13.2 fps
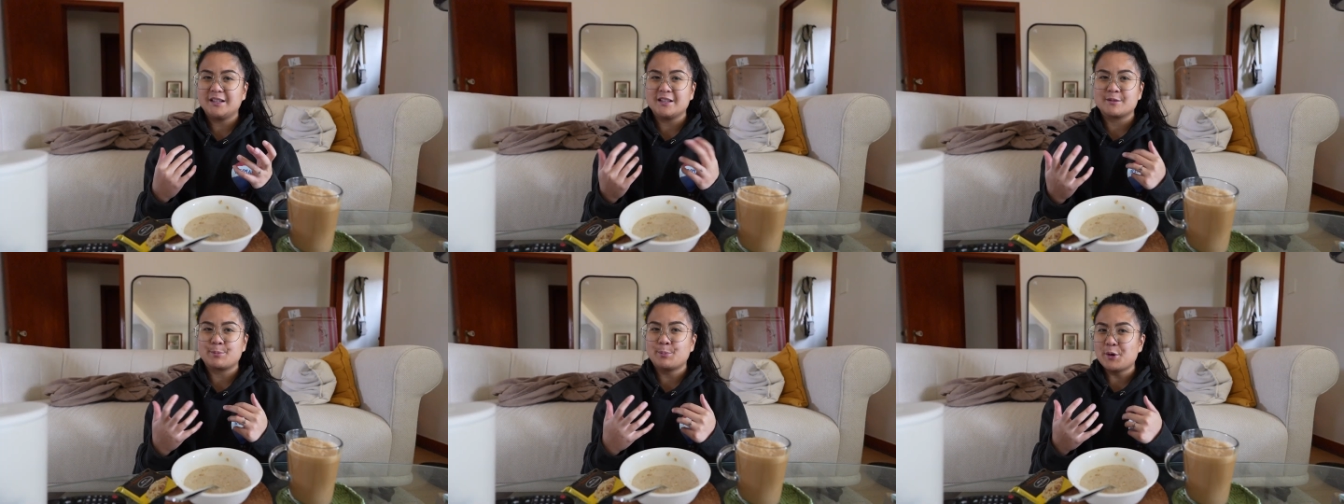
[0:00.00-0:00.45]

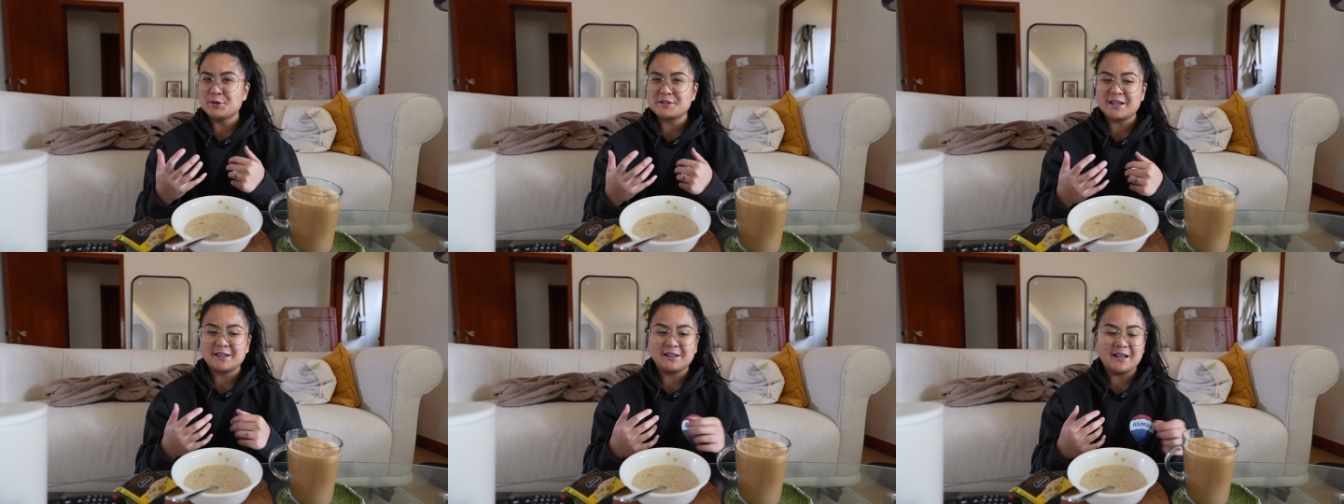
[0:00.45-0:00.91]
it's
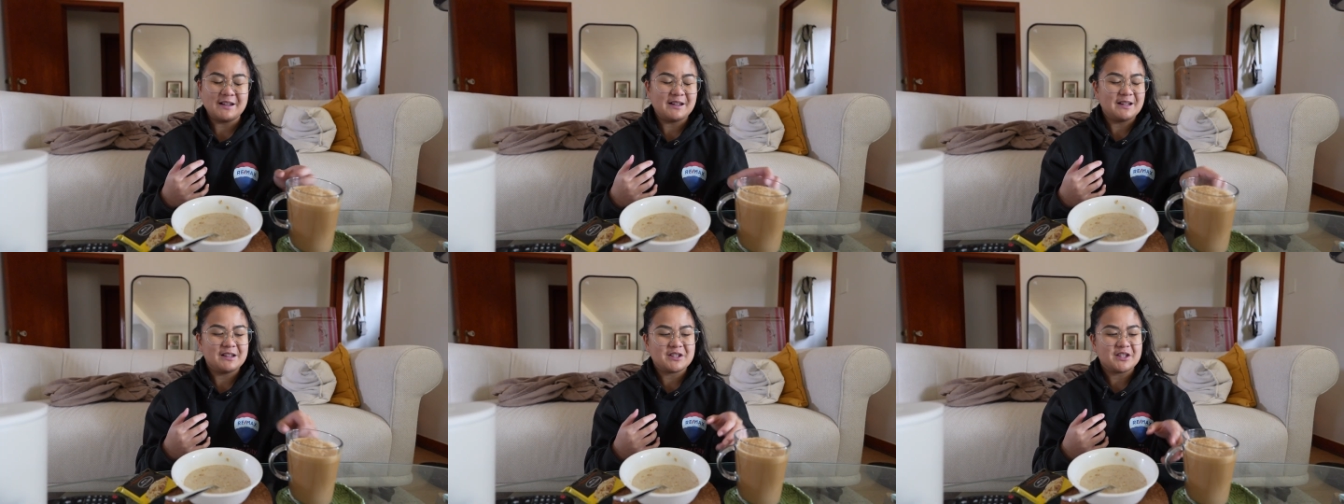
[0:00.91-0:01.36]
most likely
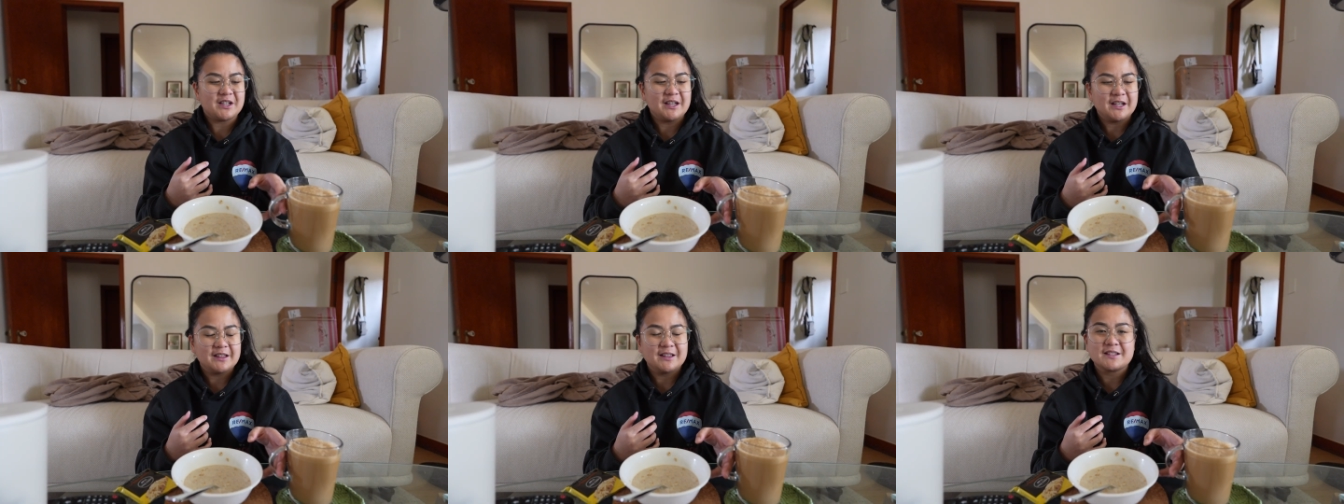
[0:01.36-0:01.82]

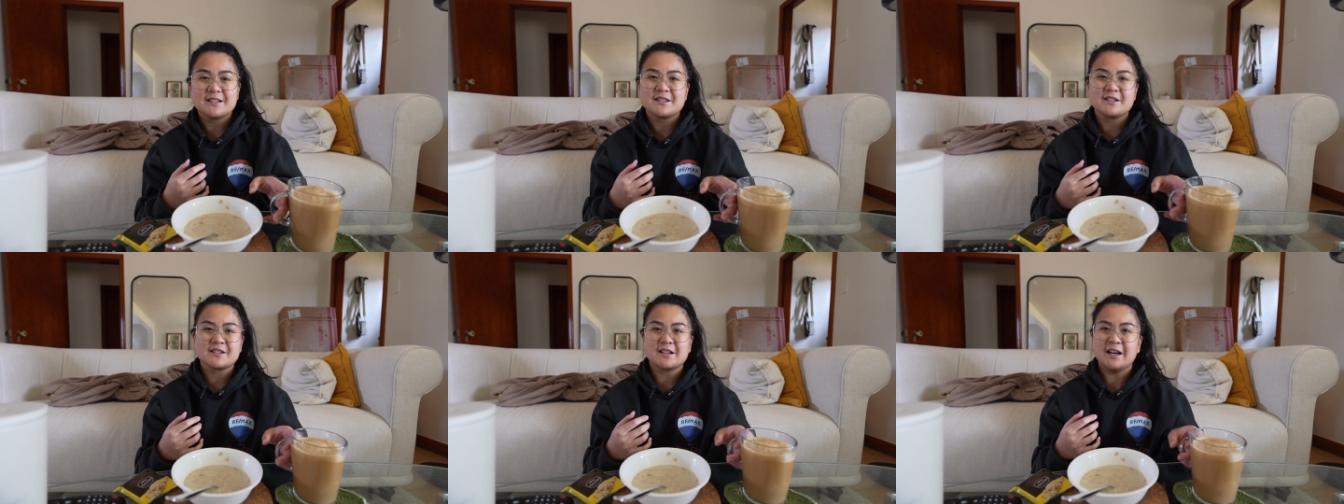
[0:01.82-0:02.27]
ADHD and this is just